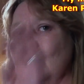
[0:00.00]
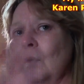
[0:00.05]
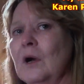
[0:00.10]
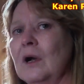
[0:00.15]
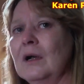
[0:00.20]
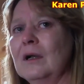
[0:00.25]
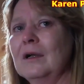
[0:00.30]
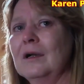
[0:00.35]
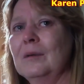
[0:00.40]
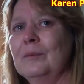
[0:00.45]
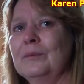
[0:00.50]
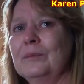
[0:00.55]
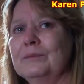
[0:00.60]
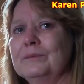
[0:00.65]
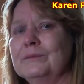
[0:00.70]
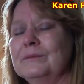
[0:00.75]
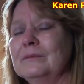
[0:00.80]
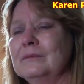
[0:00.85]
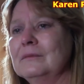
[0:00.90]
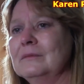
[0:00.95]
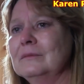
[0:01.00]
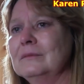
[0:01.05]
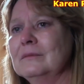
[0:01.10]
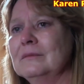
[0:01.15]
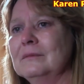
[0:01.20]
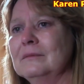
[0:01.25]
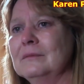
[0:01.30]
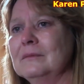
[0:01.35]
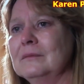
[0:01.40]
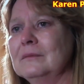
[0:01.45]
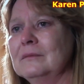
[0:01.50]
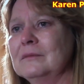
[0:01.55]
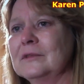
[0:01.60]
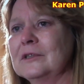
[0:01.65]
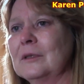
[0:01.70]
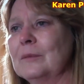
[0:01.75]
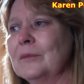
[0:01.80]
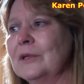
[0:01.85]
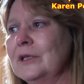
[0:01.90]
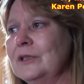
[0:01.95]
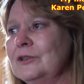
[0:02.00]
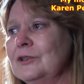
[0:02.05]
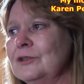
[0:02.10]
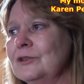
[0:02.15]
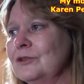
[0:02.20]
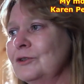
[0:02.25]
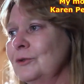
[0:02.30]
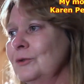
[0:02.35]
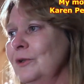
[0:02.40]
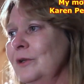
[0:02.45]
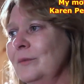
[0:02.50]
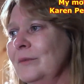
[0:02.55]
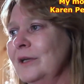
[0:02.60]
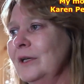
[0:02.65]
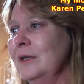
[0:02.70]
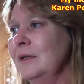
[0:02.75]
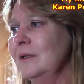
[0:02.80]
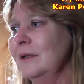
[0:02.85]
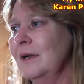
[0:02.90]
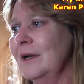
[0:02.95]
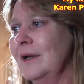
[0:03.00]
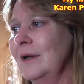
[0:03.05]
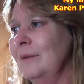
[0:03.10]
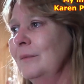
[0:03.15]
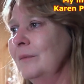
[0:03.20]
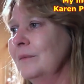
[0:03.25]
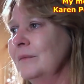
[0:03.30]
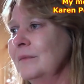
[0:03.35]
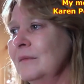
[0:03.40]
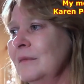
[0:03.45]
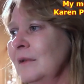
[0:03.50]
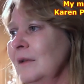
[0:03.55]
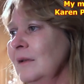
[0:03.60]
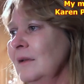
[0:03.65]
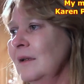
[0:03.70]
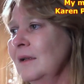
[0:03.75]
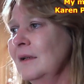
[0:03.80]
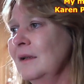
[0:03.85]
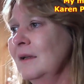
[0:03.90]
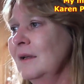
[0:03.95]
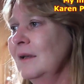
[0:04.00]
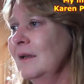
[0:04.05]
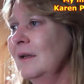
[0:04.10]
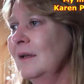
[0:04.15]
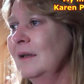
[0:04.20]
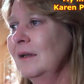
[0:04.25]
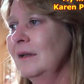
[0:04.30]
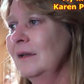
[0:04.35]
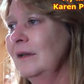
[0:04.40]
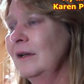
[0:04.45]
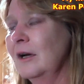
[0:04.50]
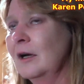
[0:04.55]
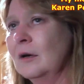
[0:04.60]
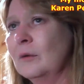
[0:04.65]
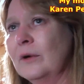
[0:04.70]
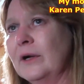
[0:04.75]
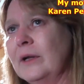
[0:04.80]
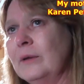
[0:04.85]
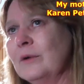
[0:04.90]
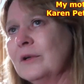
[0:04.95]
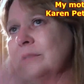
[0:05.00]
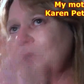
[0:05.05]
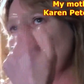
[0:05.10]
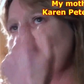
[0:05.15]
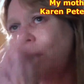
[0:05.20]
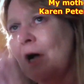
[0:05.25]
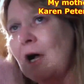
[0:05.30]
mark up. Somebody just shoot him and he died. You know, when he went to